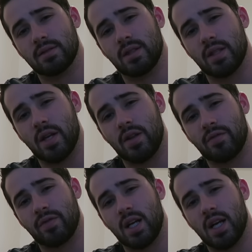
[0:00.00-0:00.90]
Another
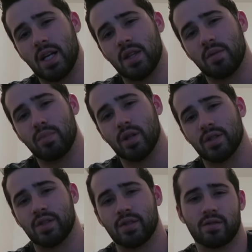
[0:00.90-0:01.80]
vlog in the
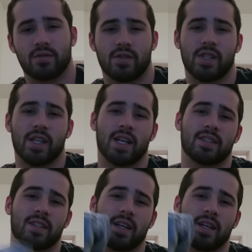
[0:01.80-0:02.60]
books. See you next